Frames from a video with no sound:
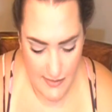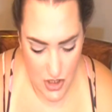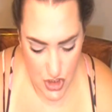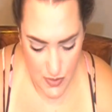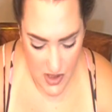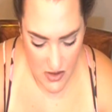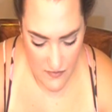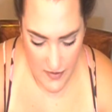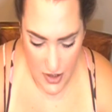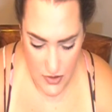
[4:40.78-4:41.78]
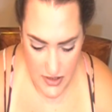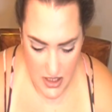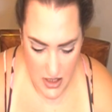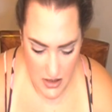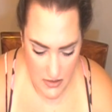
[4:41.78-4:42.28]
Marshmallow Fireside.
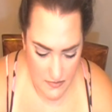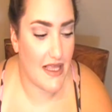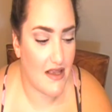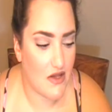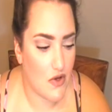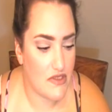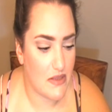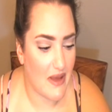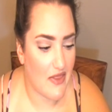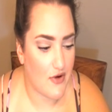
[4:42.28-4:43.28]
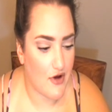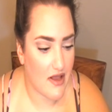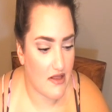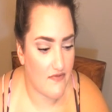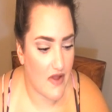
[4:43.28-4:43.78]
Get cozy by the
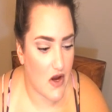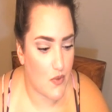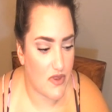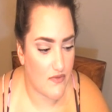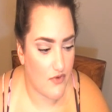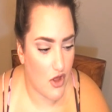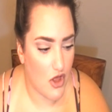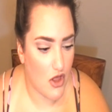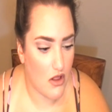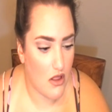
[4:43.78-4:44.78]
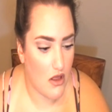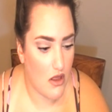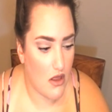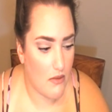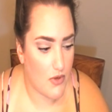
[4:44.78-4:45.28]
crackling fire with a fall
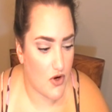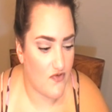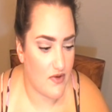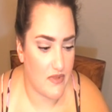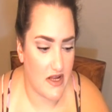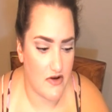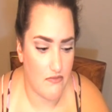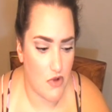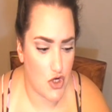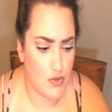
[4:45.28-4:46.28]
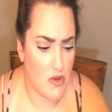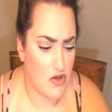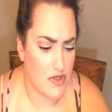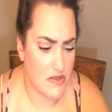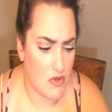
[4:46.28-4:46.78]
perfect blend of
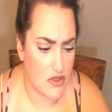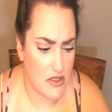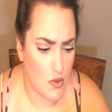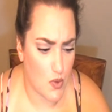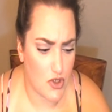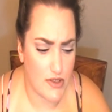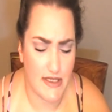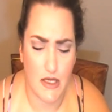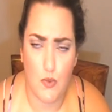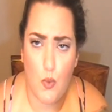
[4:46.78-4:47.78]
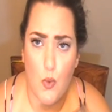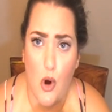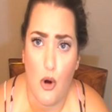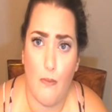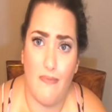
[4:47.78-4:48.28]
marshmallows, smoldering woods, and
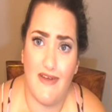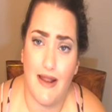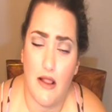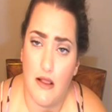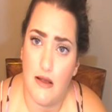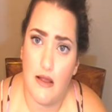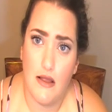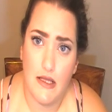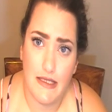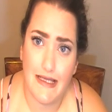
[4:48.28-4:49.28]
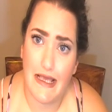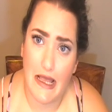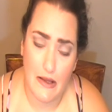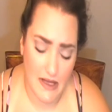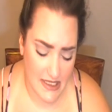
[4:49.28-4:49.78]
warm vanilla.
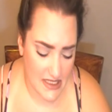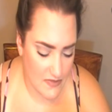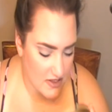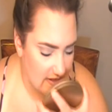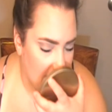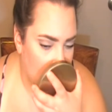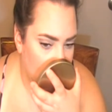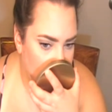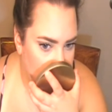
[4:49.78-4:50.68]
Yeah, it smells like